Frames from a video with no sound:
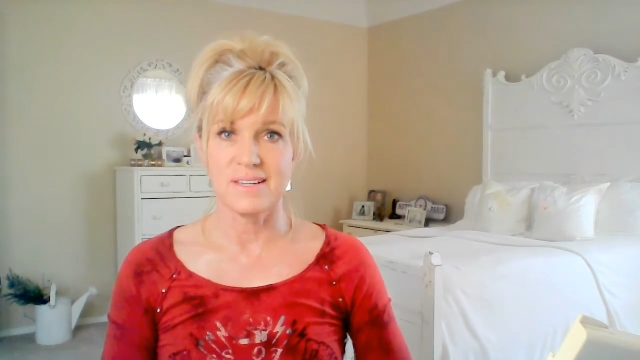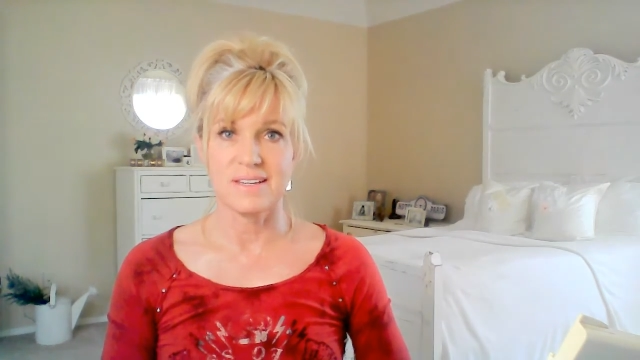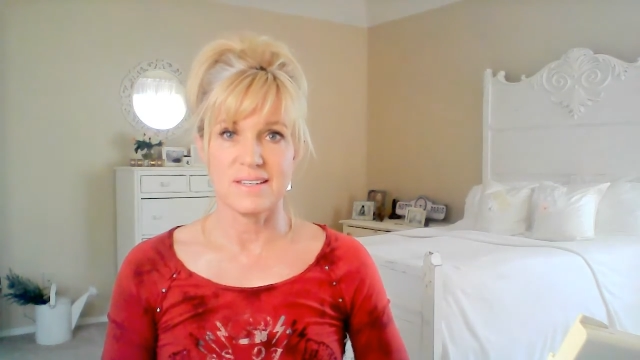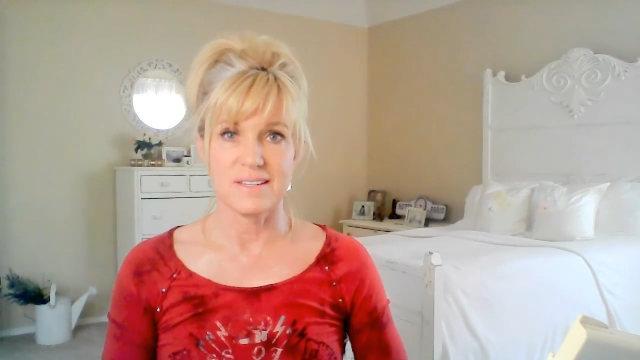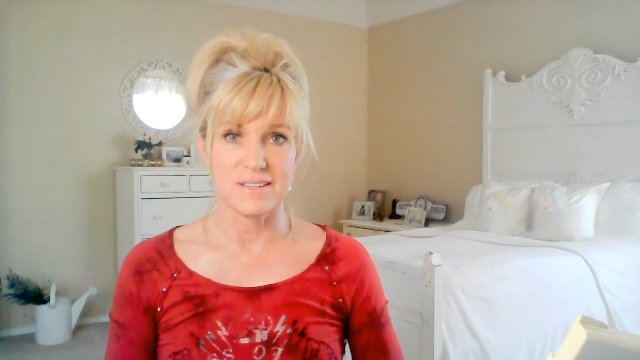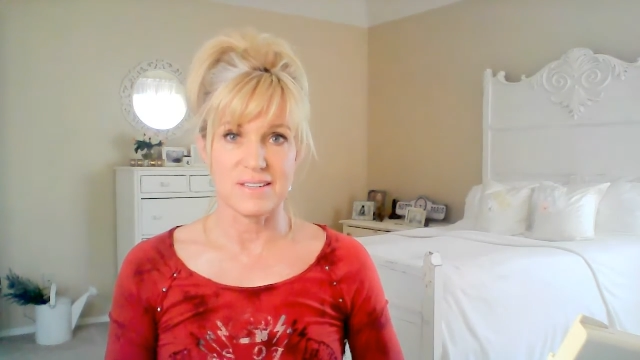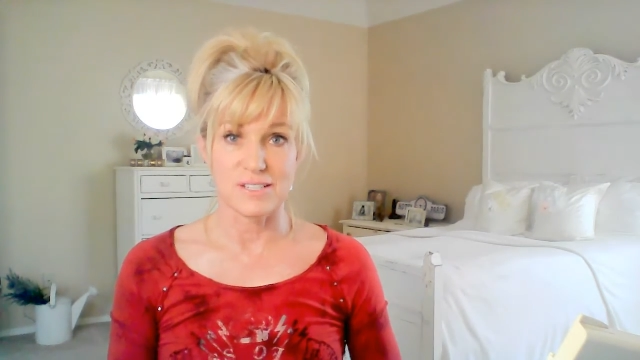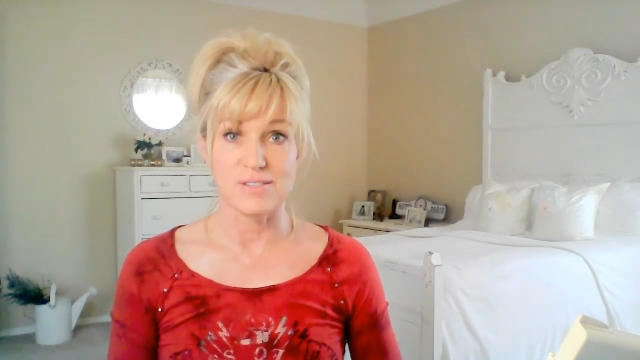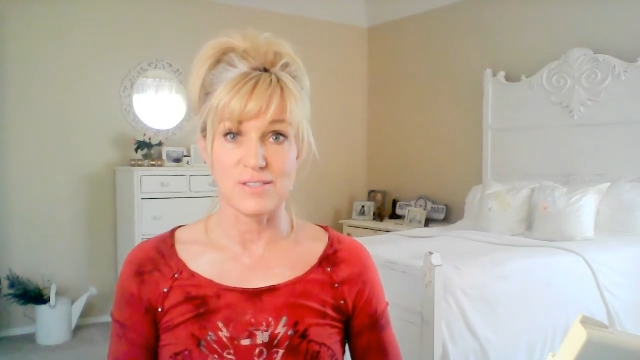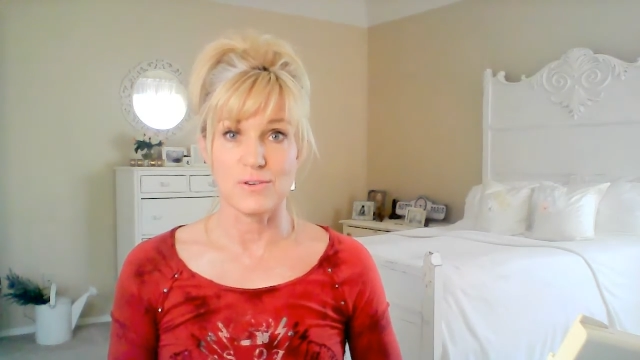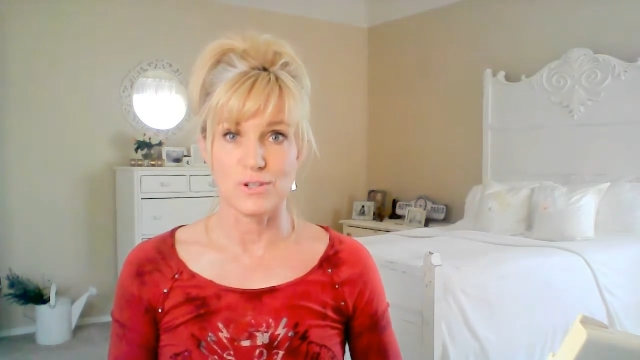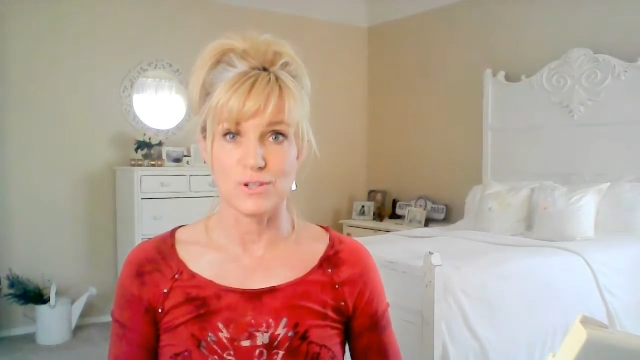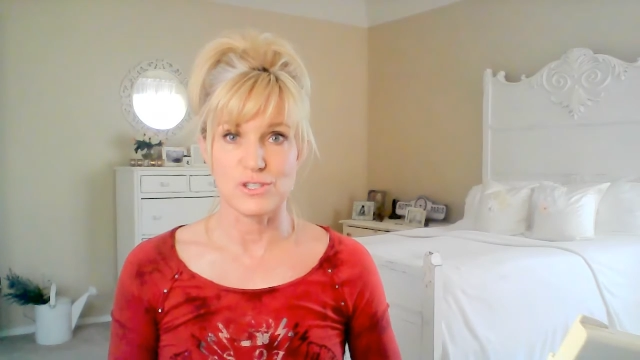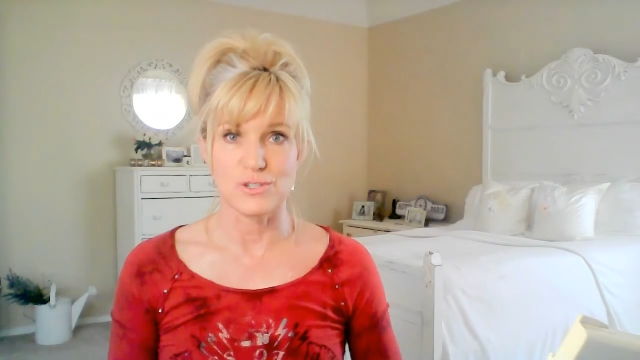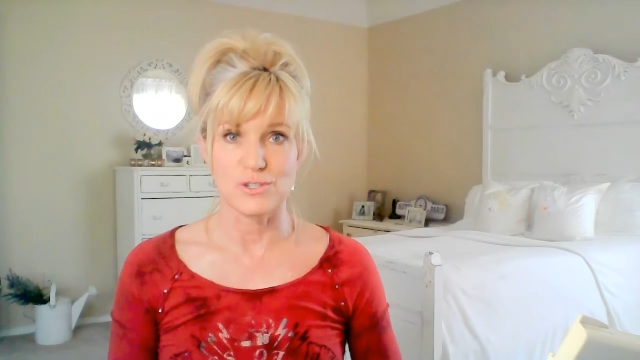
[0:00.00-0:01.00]
unless, of
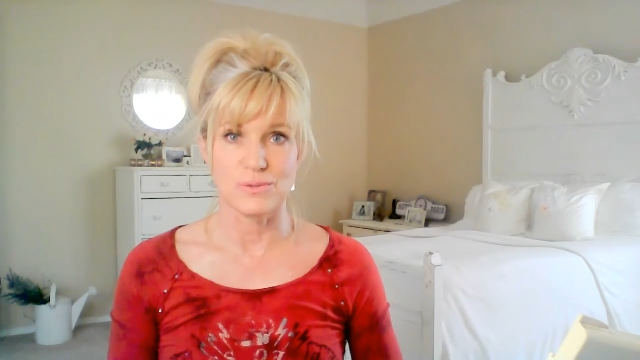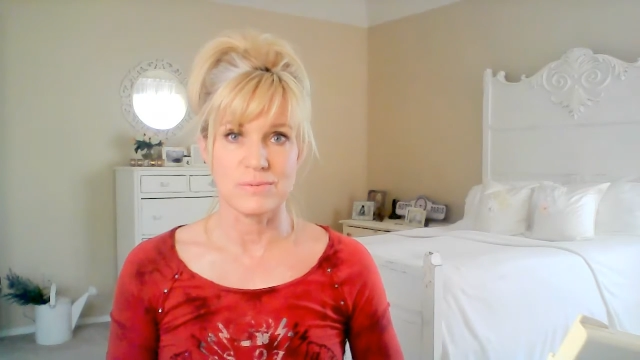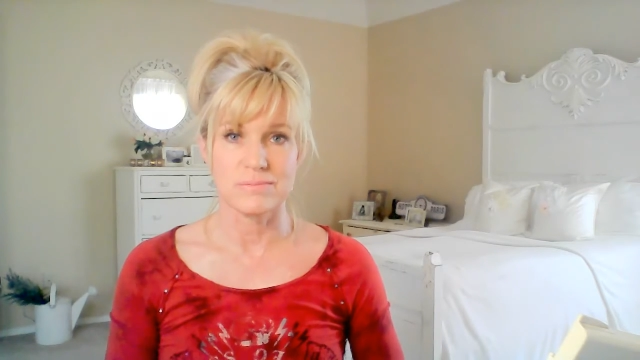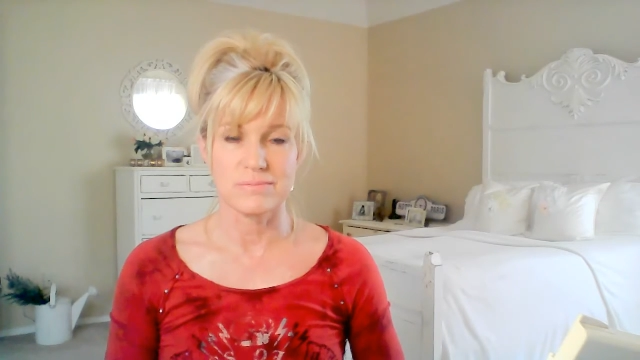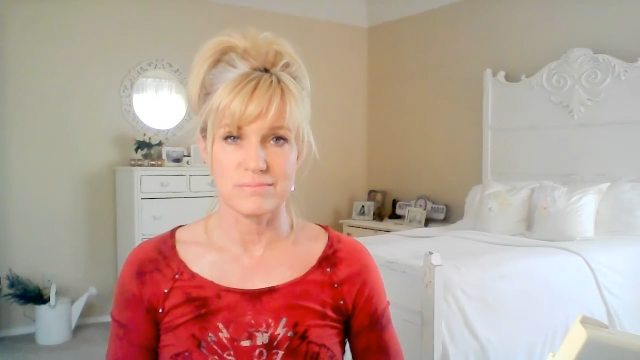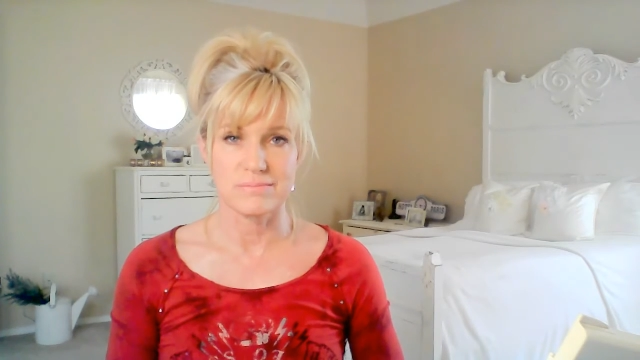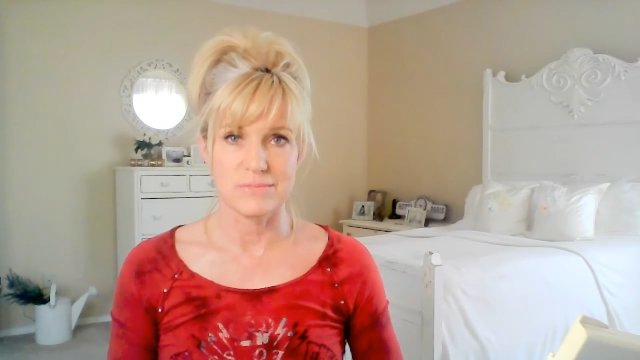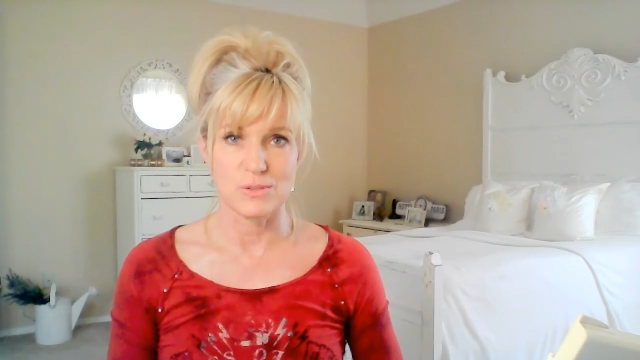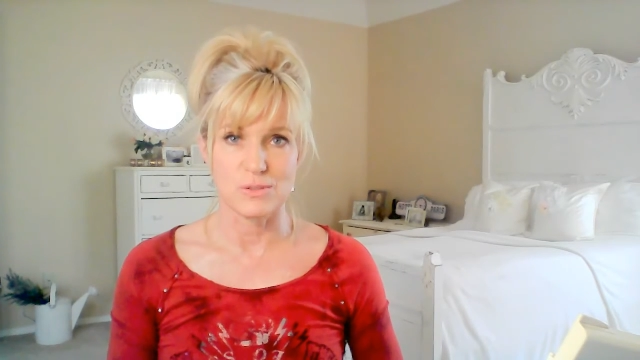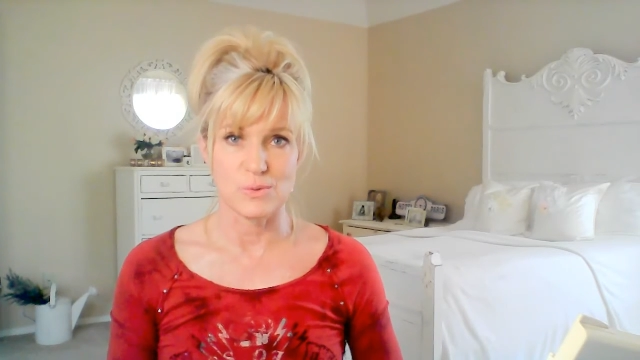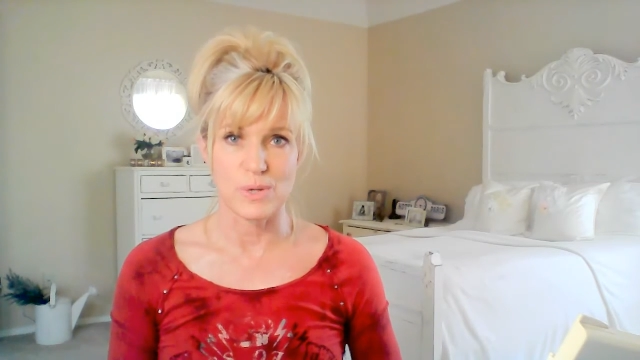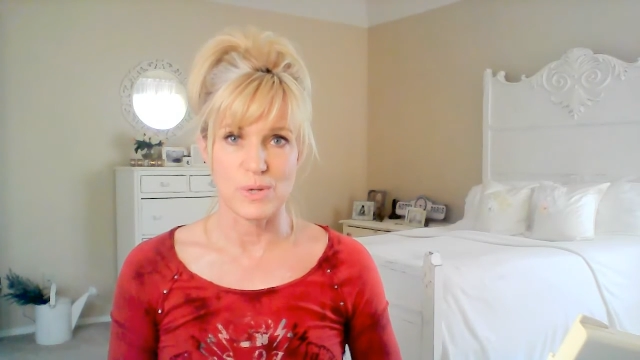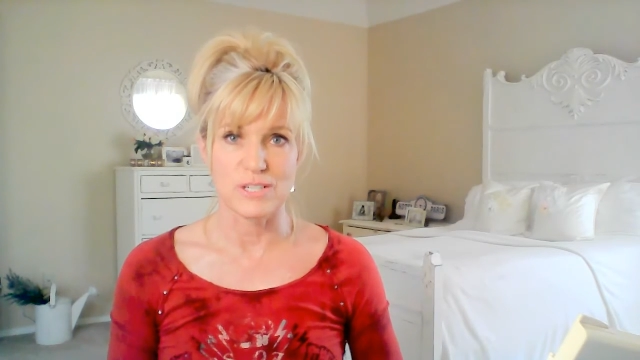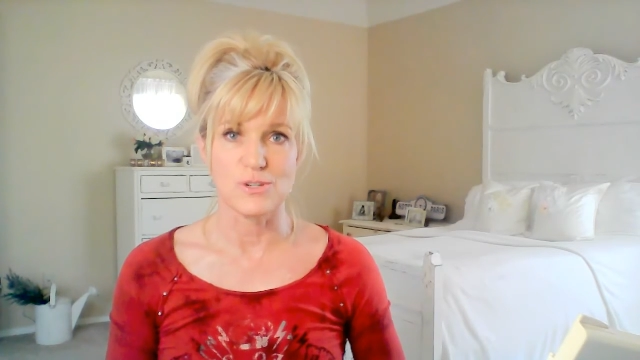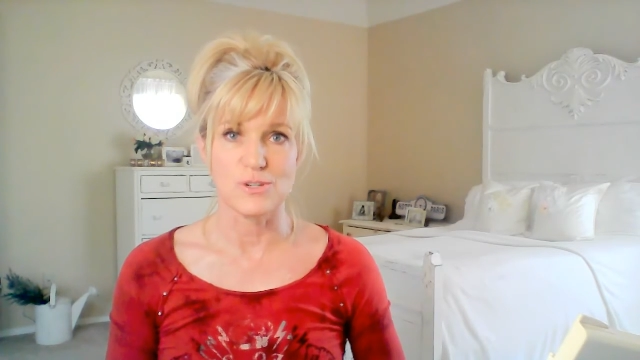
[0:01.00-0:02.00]
course, you use way
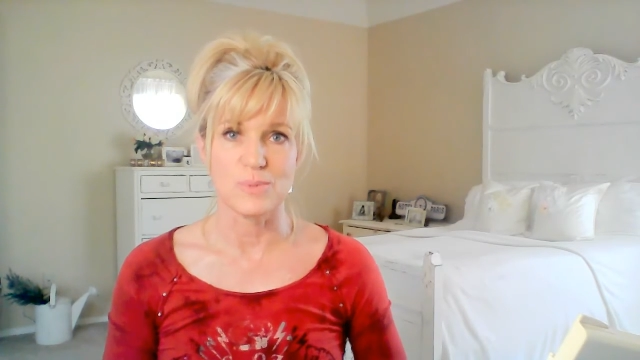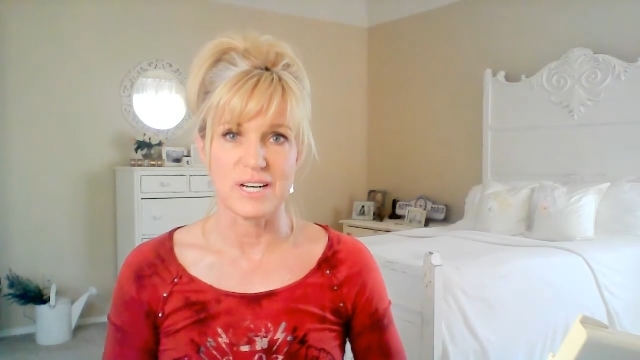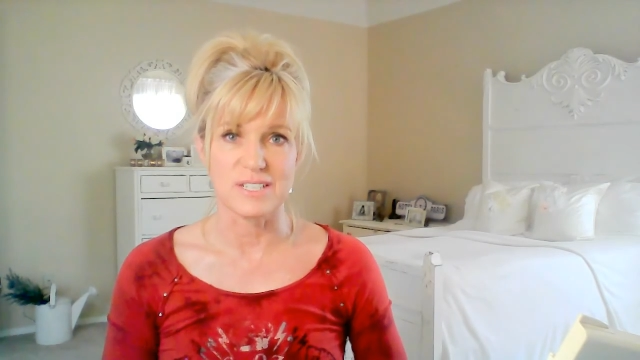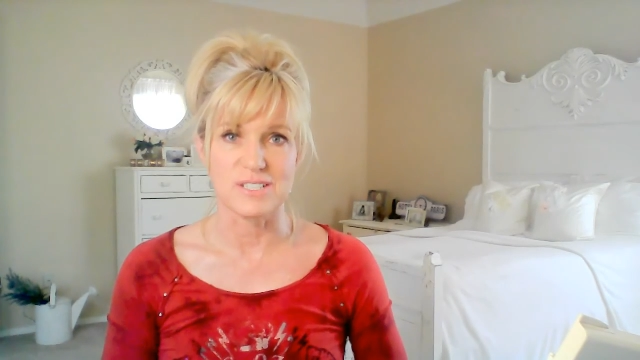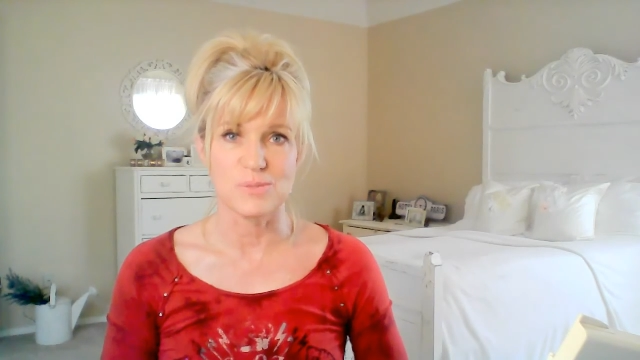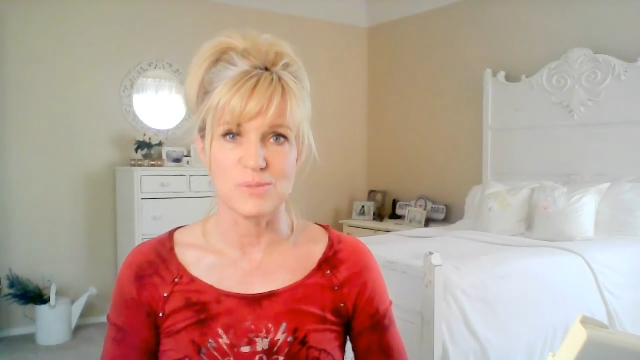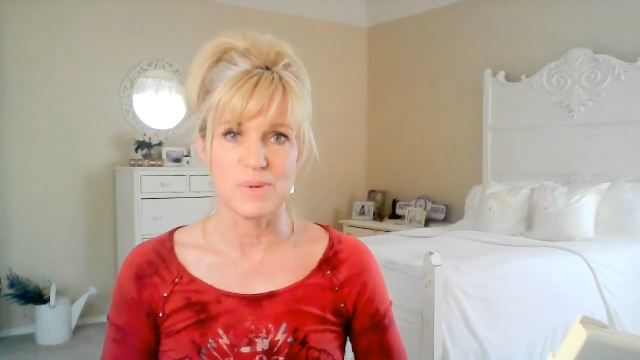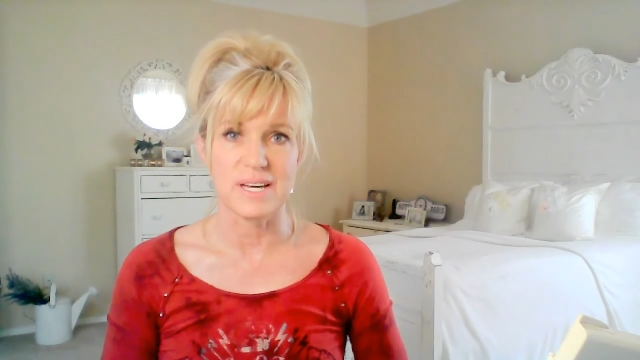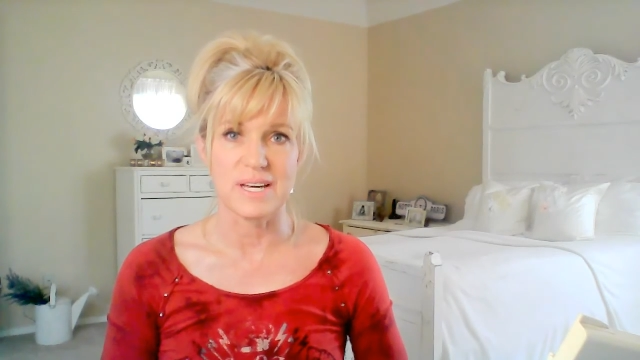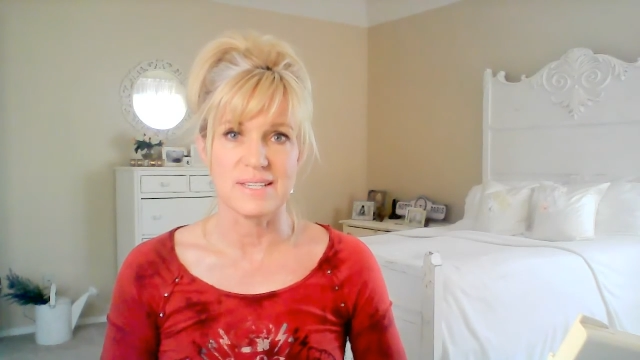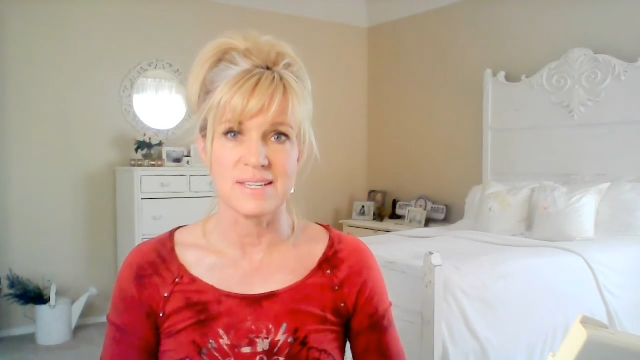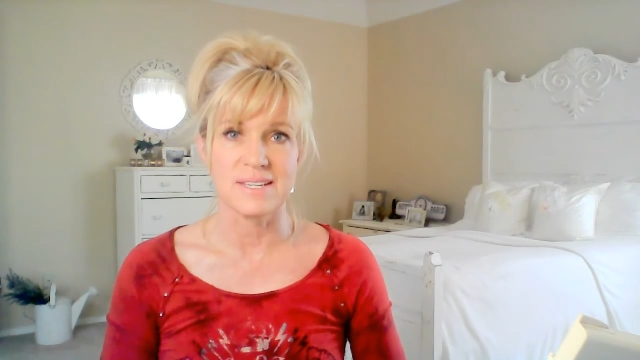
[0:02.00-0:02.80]
too much. But